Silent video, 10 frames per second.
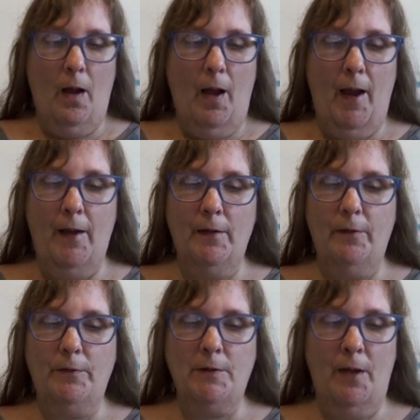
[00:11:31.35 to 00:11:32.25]
End
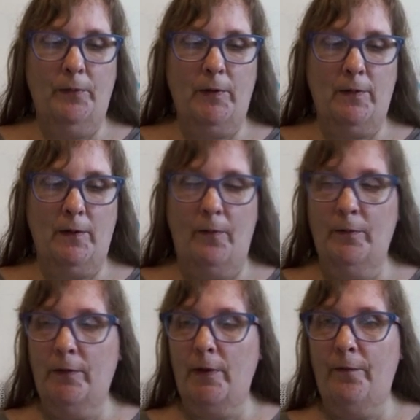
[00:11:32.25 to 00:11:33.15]
of chapter
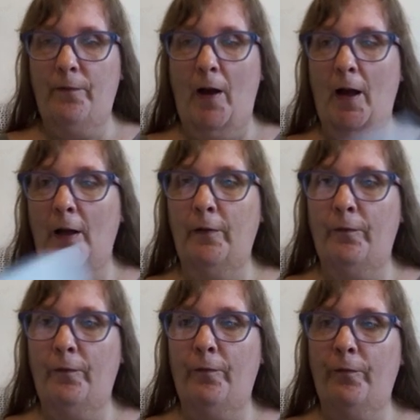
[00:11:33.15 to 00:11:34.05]
75.
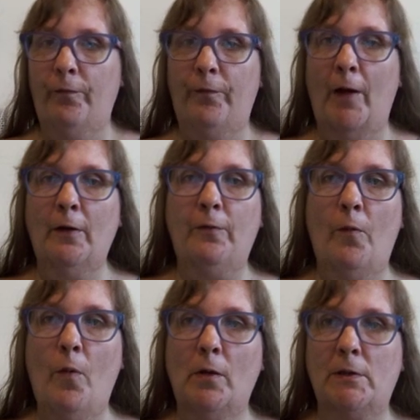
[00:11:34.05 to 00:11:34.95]
Thanks
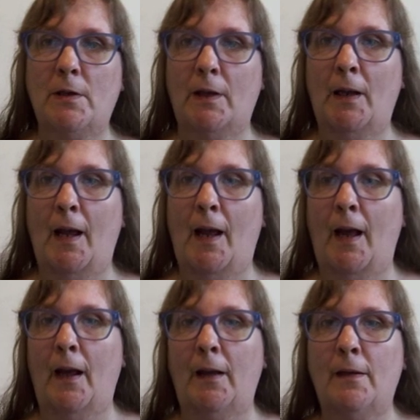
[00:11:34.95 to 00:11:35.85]
for watching
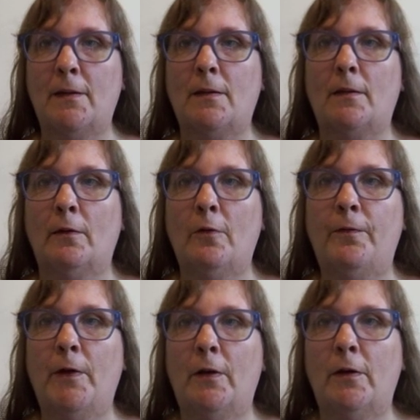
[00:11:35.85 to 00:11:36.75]
guys. Love
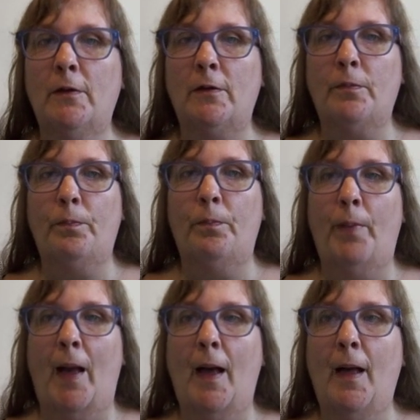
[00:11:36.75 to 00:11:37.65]
yous.
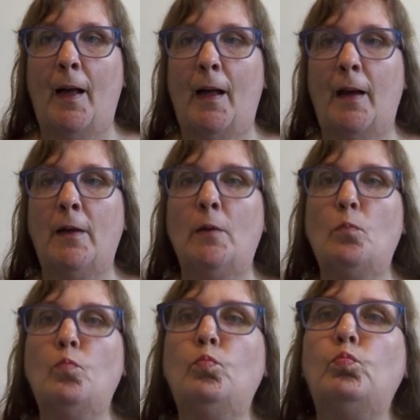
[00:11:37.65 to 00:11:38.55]
Bye.
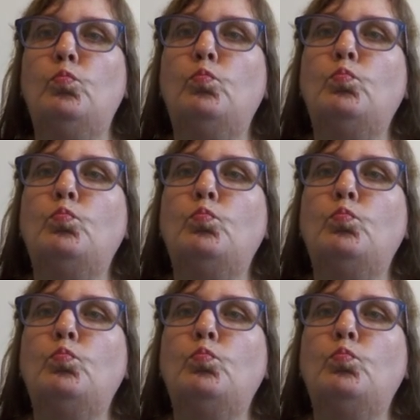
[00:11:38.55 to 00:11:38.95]
Mm.